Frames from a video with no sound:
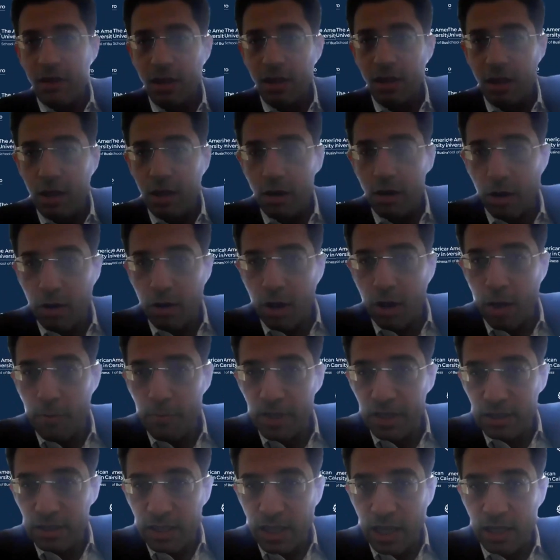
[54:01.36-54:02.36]
I think, here a
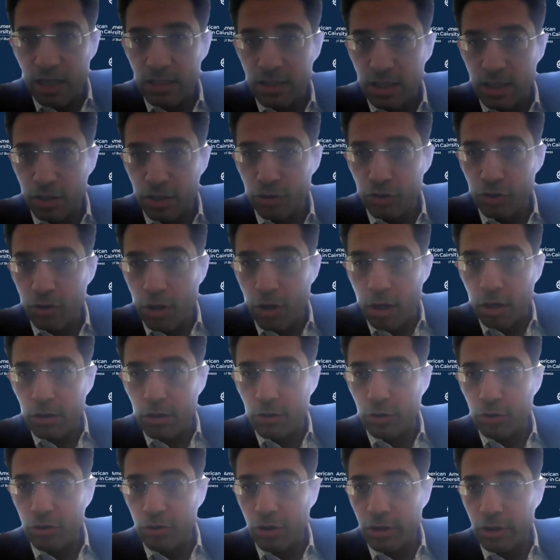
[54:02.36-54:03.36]
comment: excellent
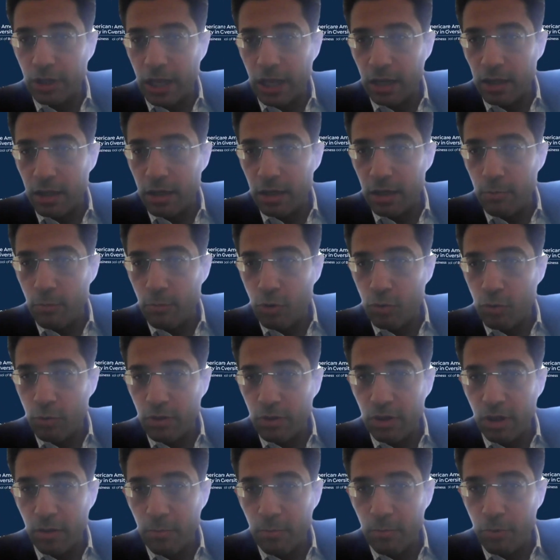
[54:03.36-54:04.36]
talk. Could not agree more
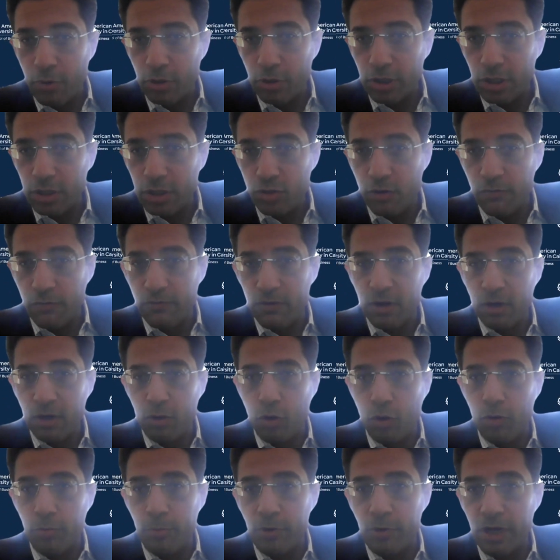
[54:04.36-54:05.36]
with the importance of
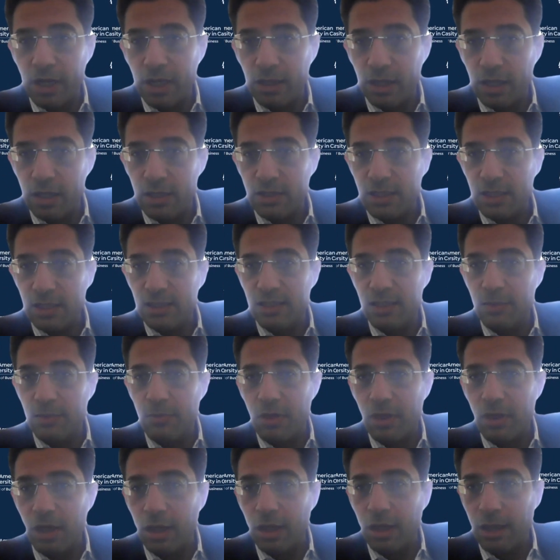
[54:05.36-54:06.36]
incorporating
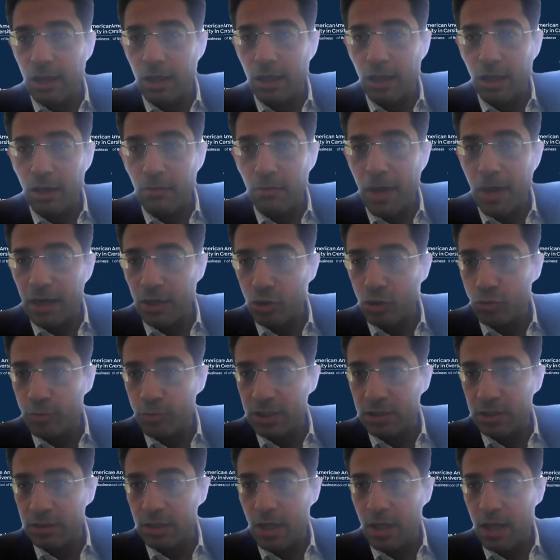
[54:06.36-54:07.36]
system thinking in
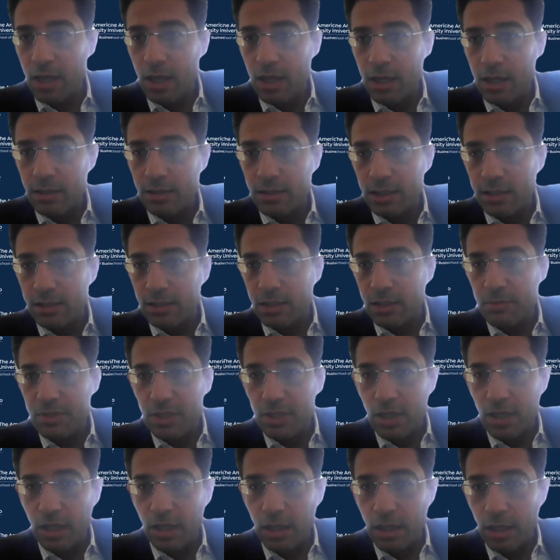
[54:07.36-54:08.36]
management.
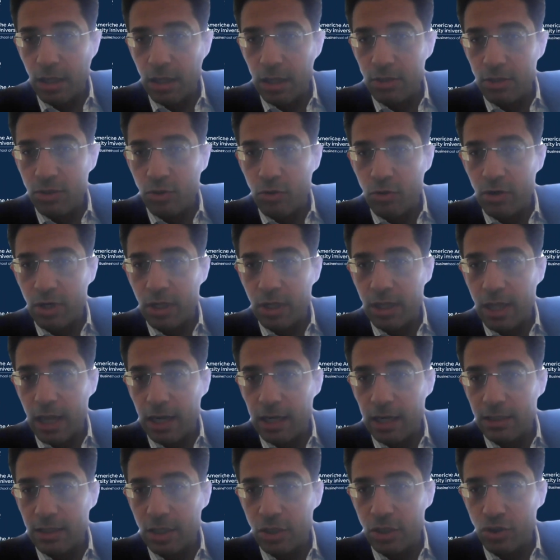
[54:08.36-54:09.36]
Systems thinking is
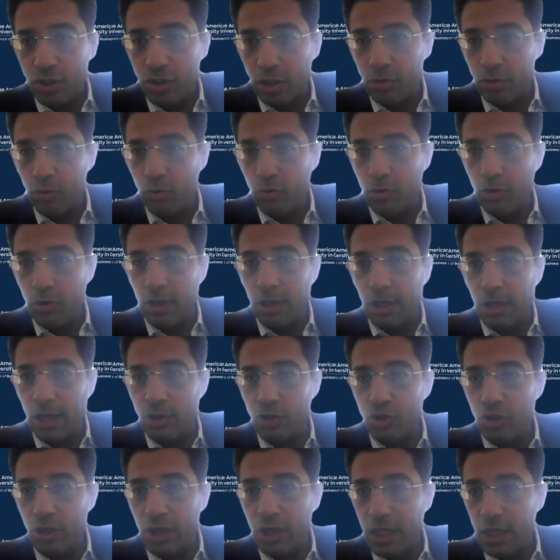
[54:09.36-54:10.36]
already an essential tool in
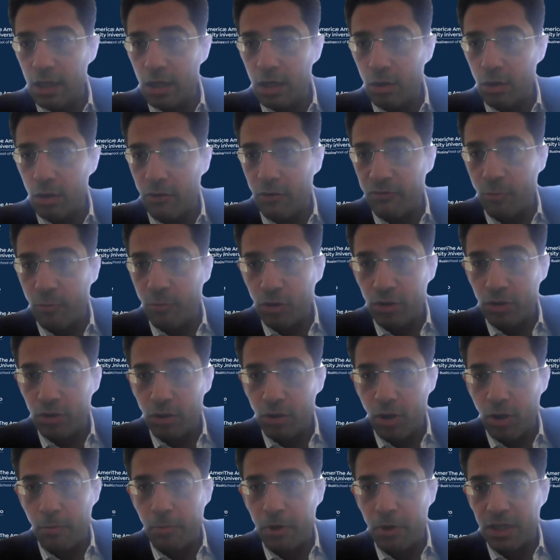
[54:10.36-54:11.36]
engineering of
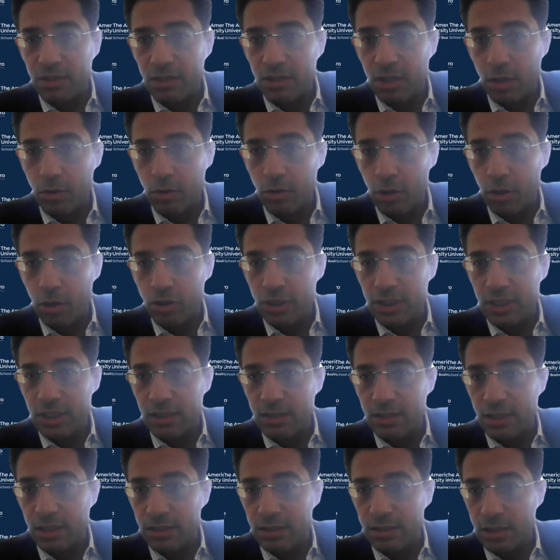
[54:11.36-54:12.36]
modern complex
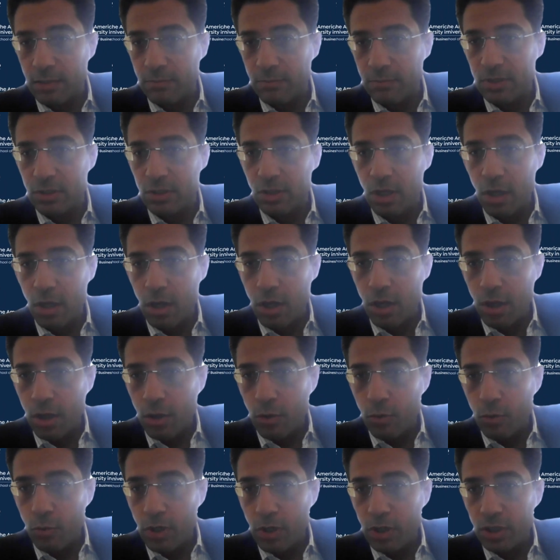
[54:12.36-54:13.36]
technologies and systems,
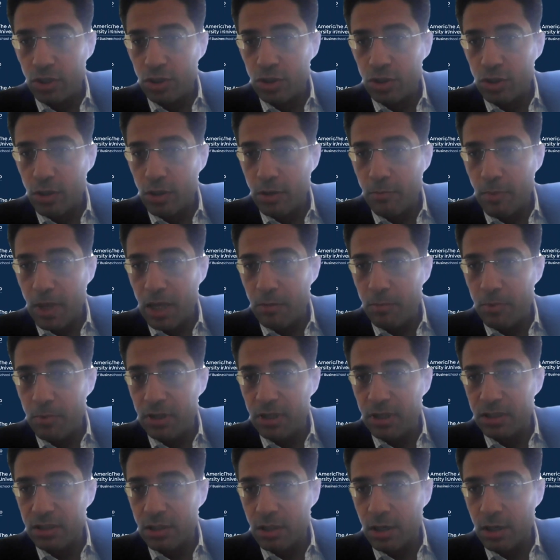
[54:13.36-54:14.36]
which may
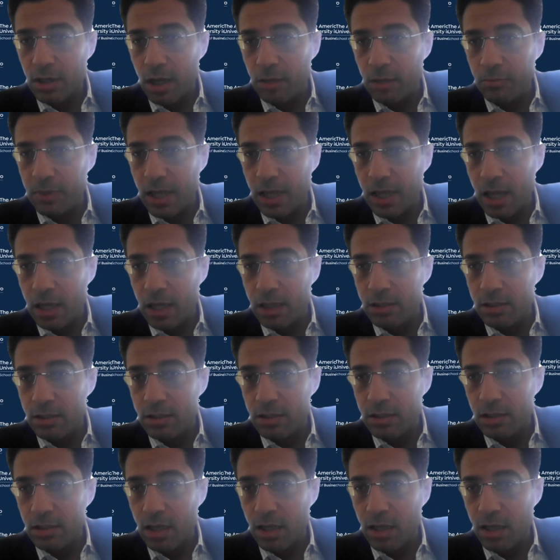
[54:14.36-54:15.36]
be described
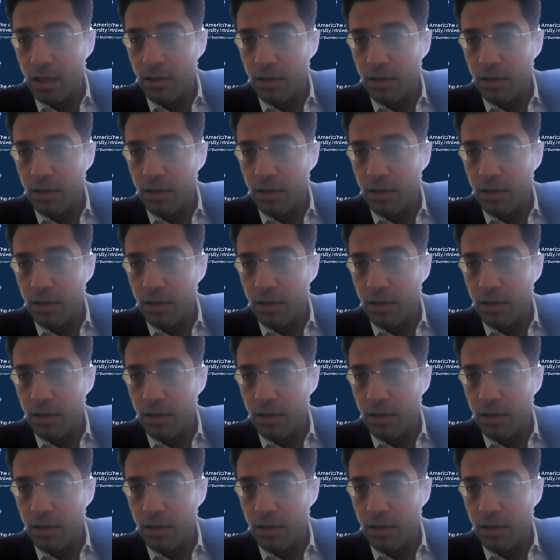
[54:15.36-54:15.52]
as